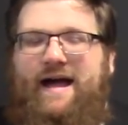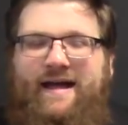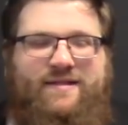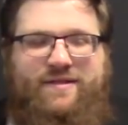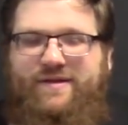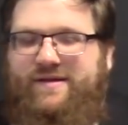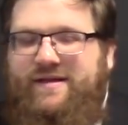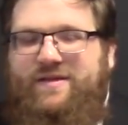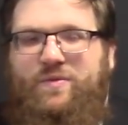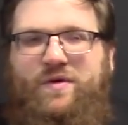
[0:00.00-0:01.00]
I looked
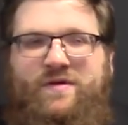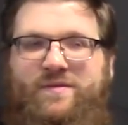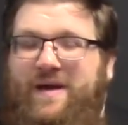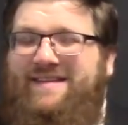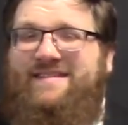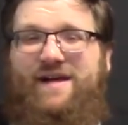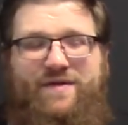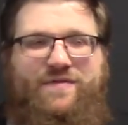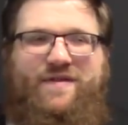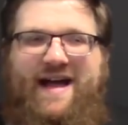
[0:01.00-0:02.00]
at the words
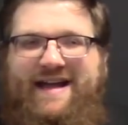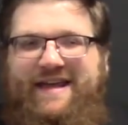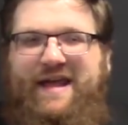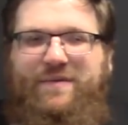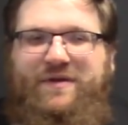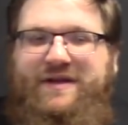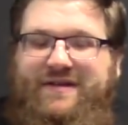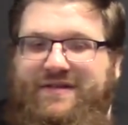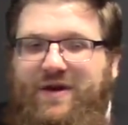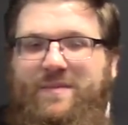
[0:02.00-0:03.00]
myself. I can't really
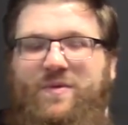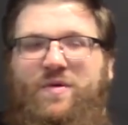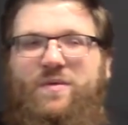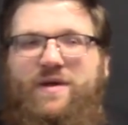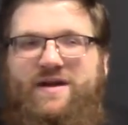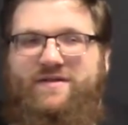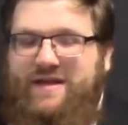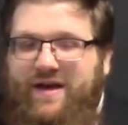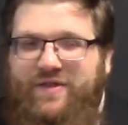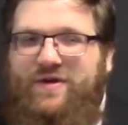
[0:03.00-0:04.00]
determine one way or
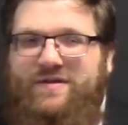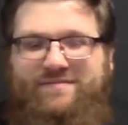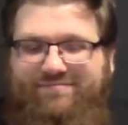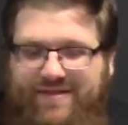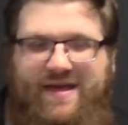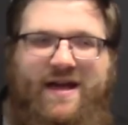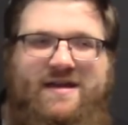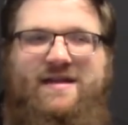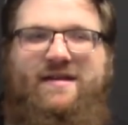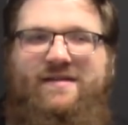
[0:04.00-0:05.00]
the other. The
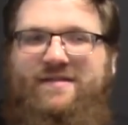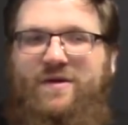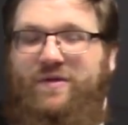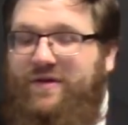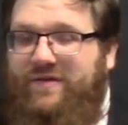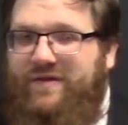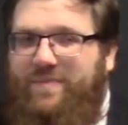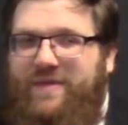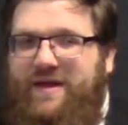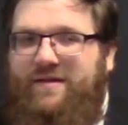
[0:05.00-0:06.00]
idea is, though, there's
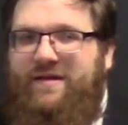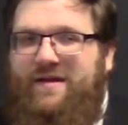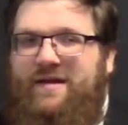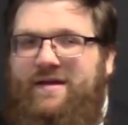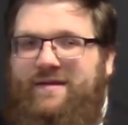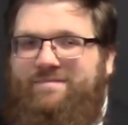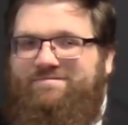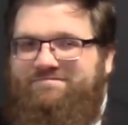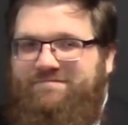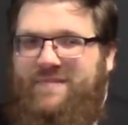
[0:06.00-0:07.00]
something
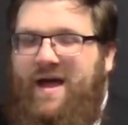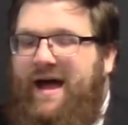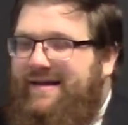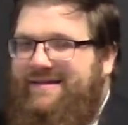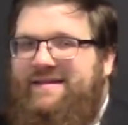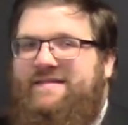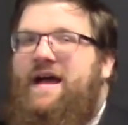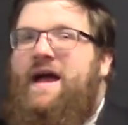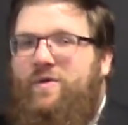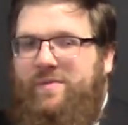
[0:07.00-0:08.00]
not
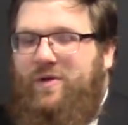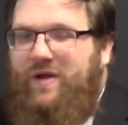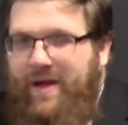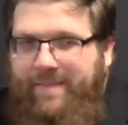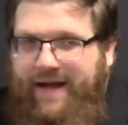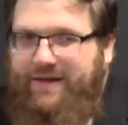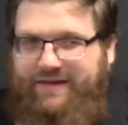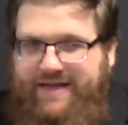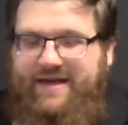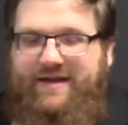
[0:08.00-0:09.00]
desirable
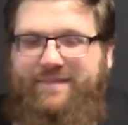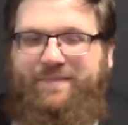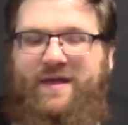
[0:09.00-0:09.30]
about Leah.